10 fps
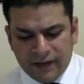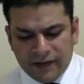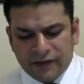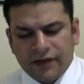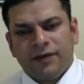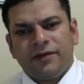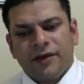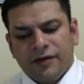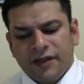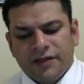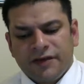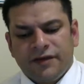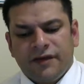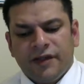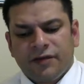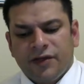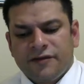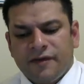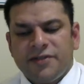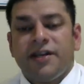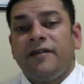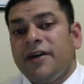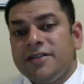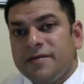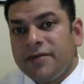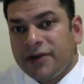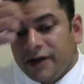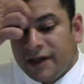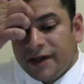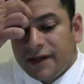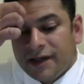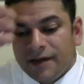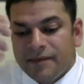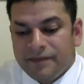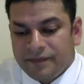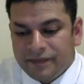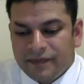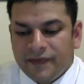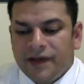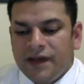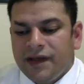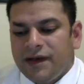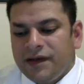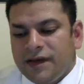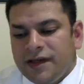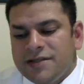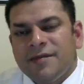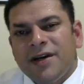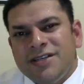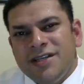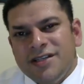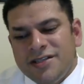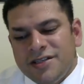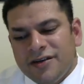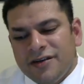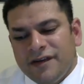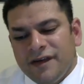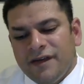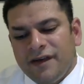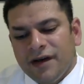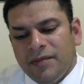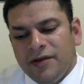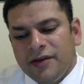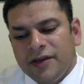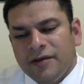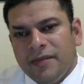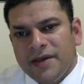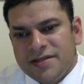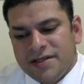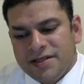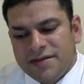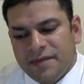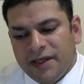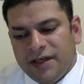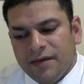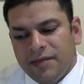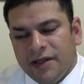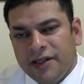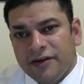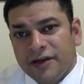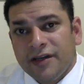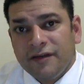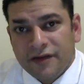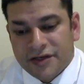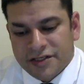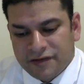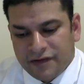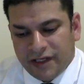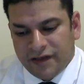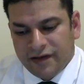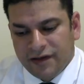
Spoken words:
So this one's from Jeff Eisenberg, and it's much easier to double your business by doubling your conversion rate